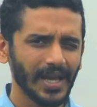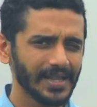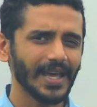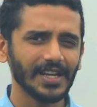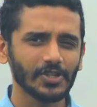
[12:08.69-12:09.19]

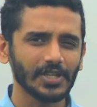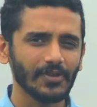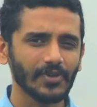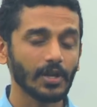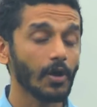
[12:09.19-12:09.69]
And that should
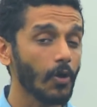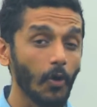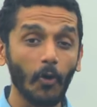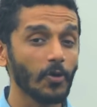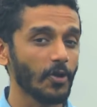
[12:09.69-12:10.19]
give it a
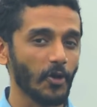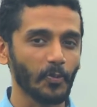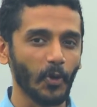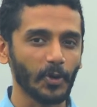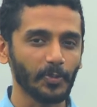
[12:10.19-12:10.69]
whole lot
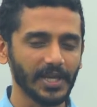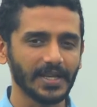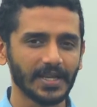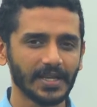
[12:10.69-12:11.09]
more appeal.